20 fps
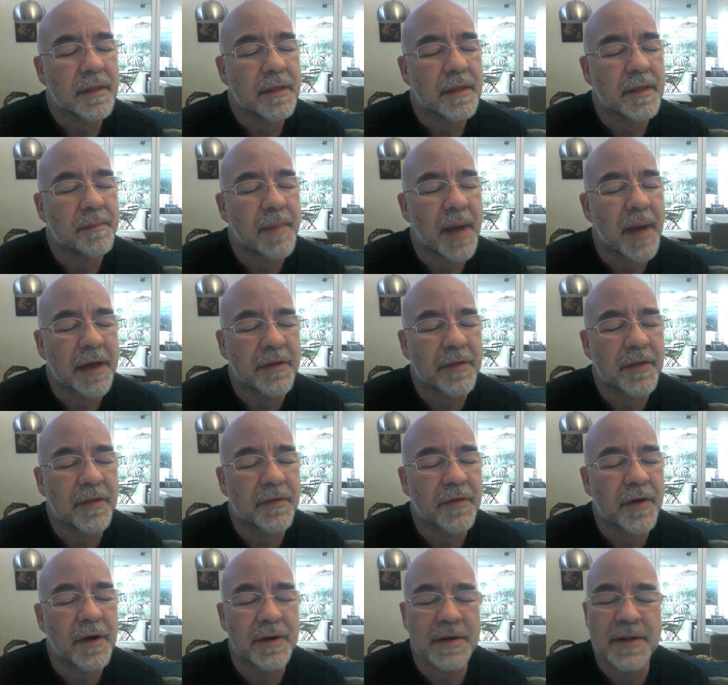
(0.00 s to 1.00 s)
The back of the
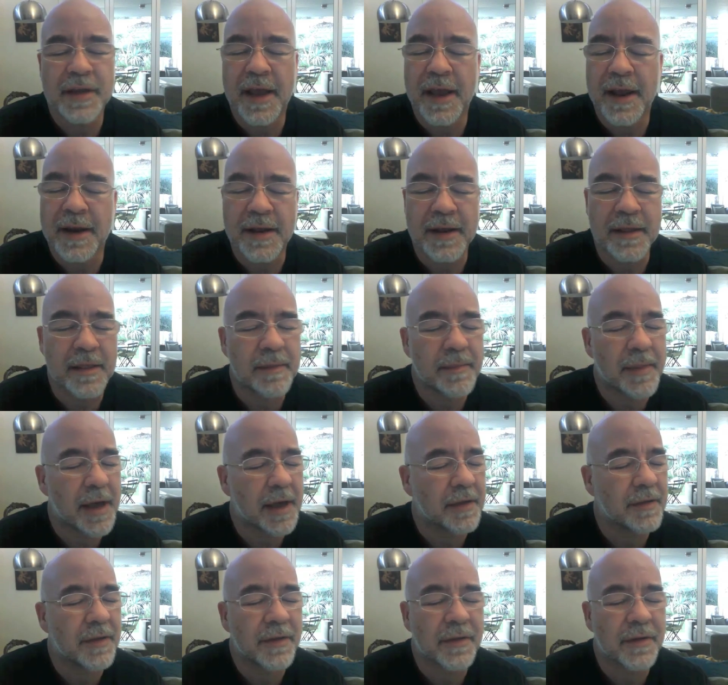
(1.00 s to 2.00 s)
throat, caning the
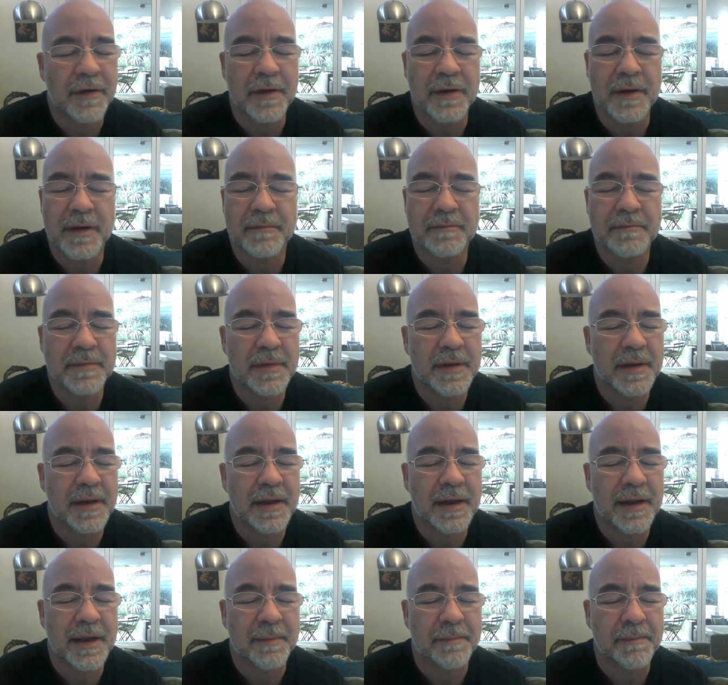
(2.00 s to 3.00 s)
back of the throat
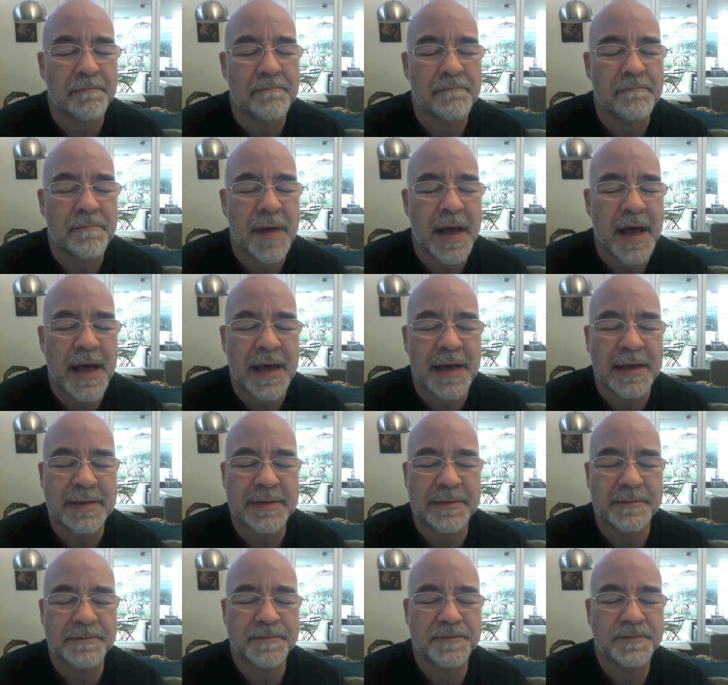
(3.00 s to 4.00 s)
like mad.
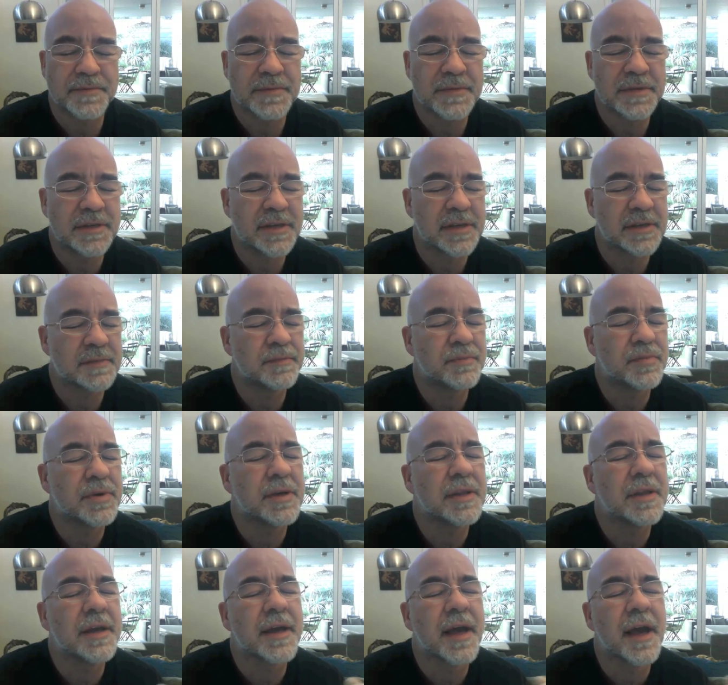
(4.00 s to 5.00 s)
Just
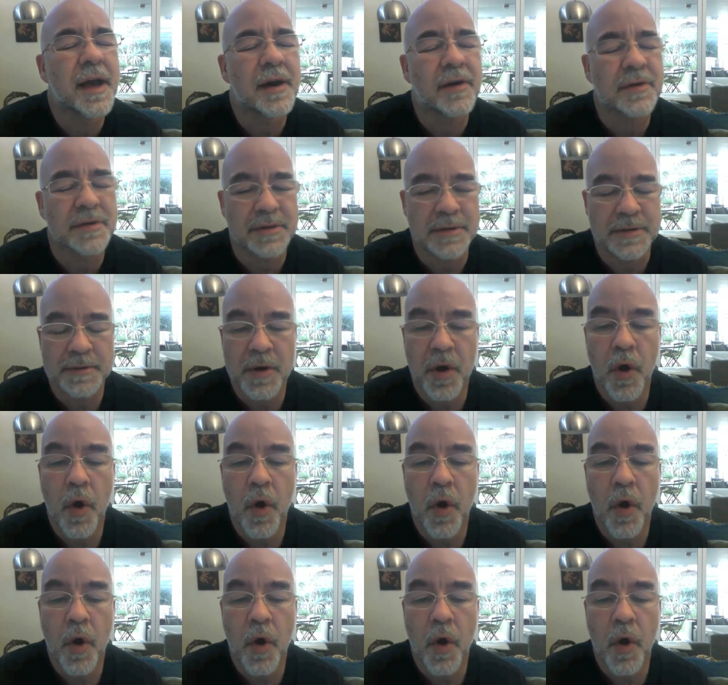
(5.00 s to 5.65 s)
breathing out.